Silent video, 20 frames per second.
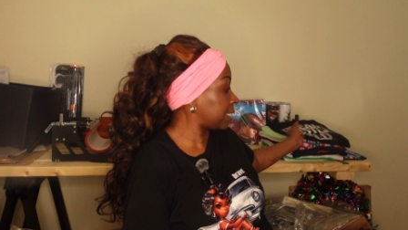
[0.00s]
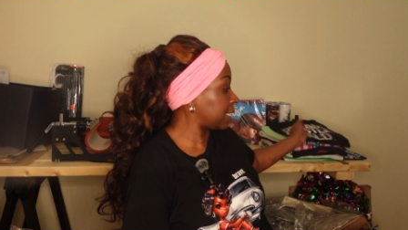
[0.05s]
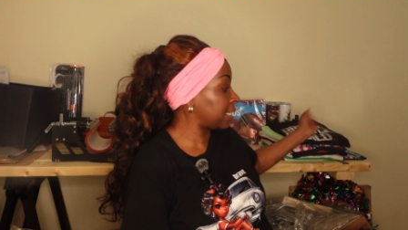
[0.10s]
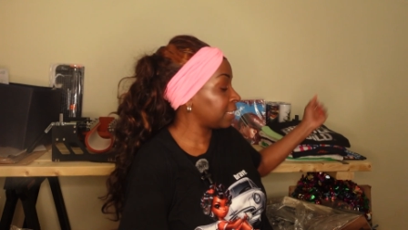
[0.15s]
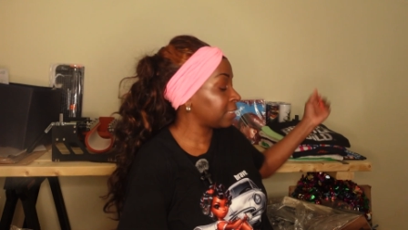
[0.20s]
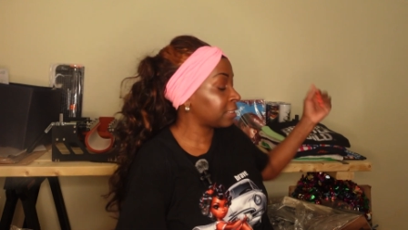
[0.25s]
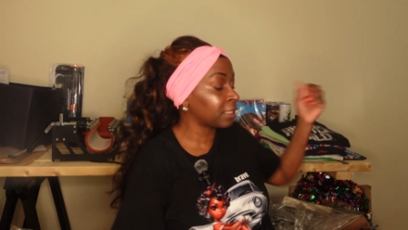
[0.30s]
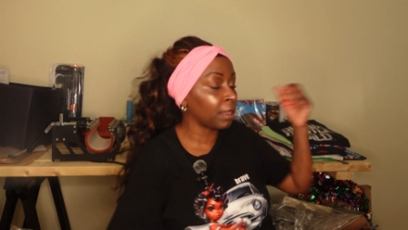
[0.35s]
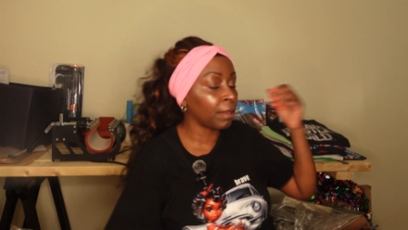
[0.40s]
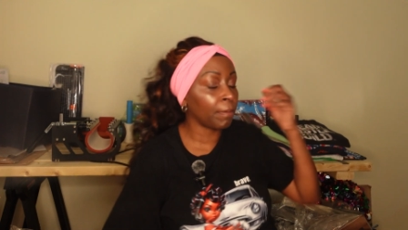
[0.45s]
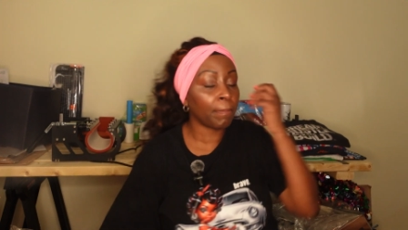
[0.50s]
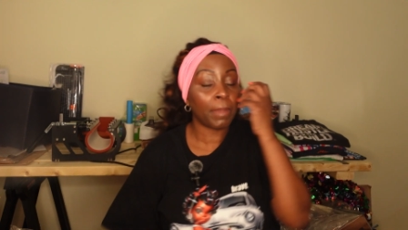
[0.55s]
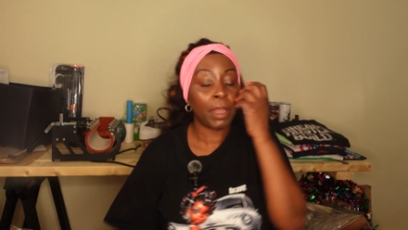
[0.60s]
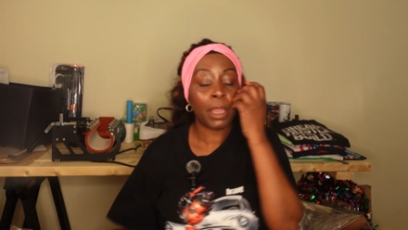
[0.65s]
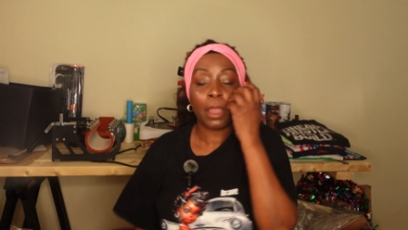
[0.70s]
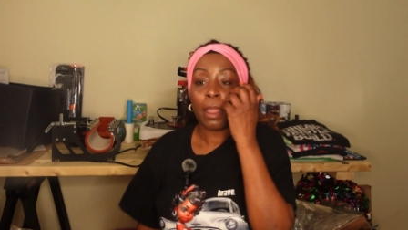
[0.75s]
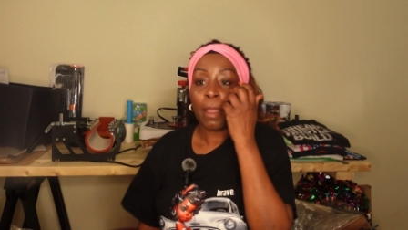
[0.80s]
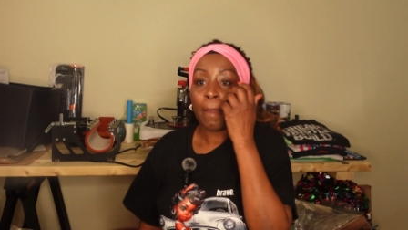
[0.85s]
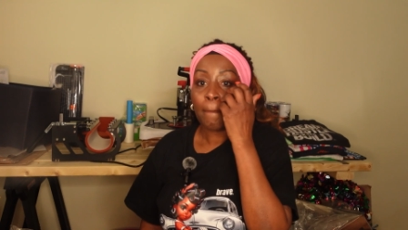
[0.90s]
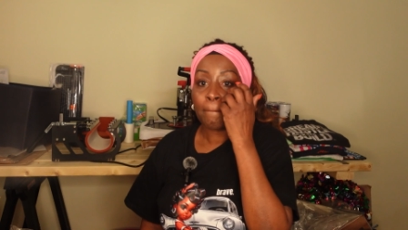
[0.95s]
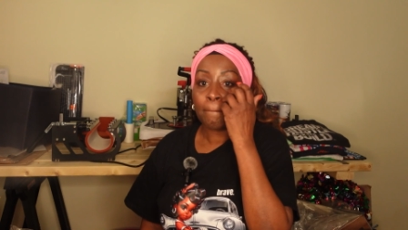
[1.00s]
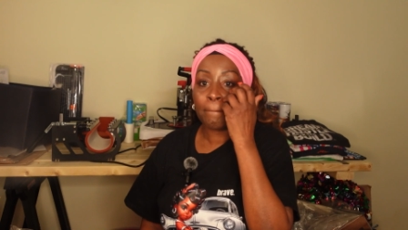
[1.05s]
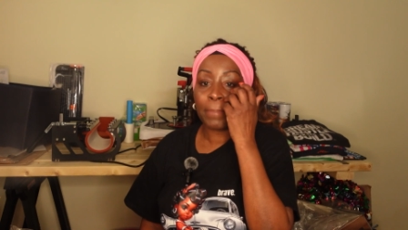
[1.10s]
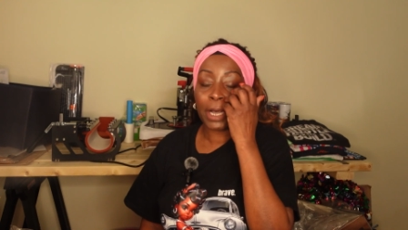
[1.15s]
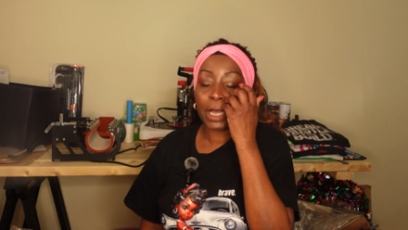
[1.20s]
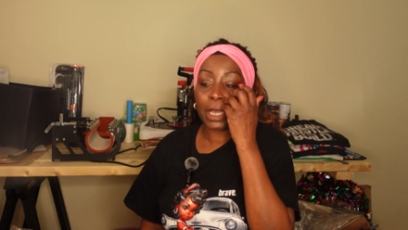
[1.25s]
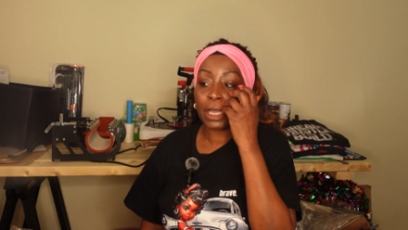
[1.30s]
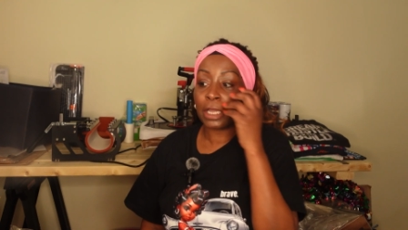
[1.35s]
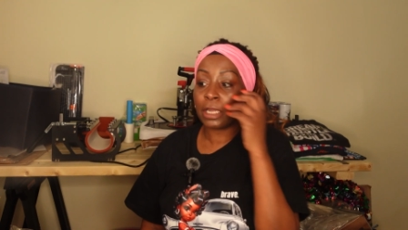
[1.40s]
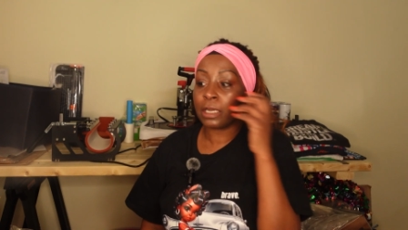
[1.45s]
need them,
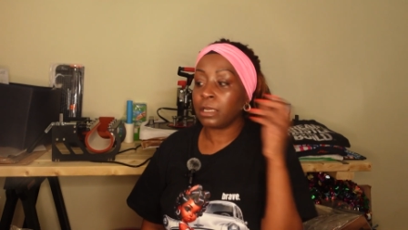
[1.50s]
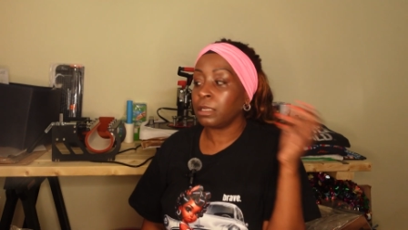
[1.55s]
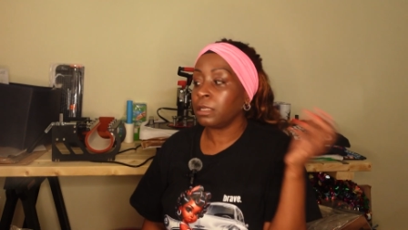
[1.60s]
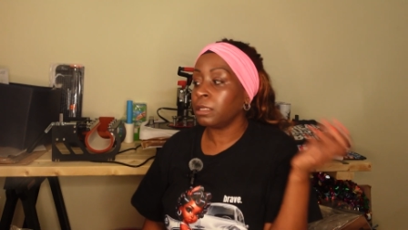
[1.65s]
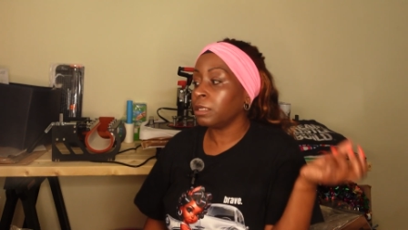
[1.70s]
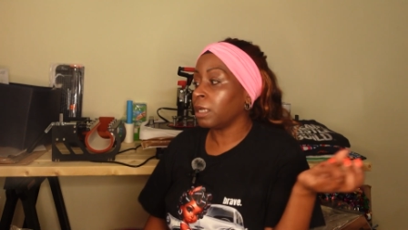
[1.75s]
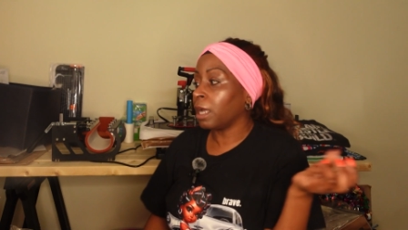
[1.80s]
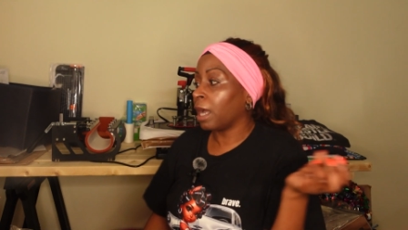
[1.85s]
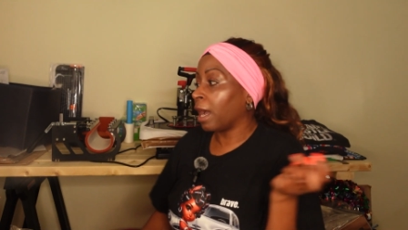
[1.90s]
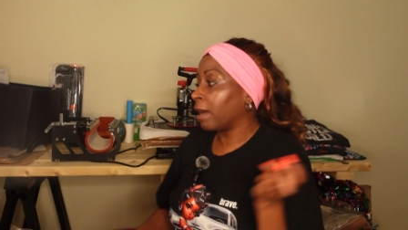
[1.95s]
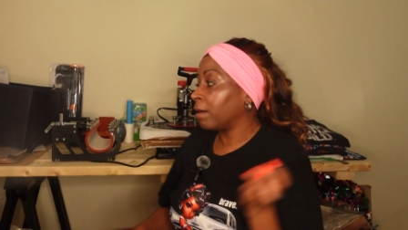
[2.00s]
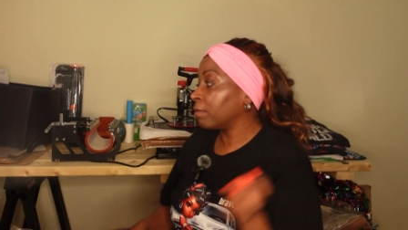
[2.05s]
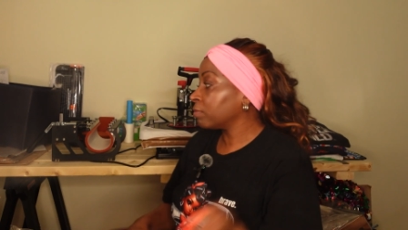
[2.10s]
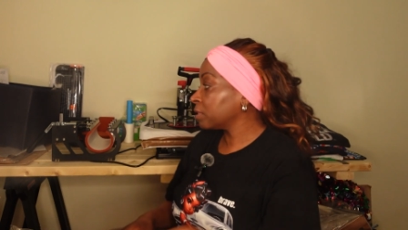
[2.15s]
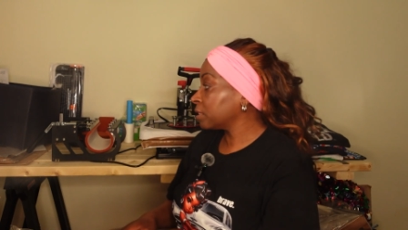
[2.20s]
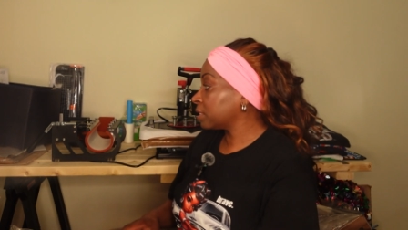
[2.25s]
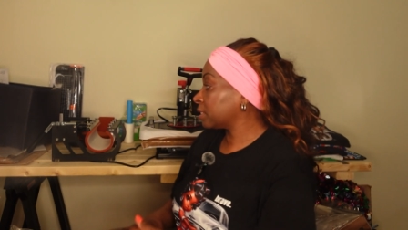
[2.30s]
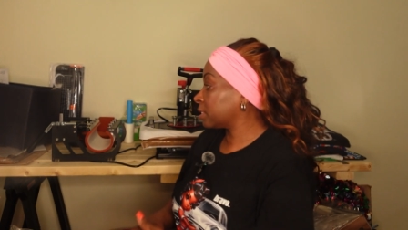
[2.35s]
but I would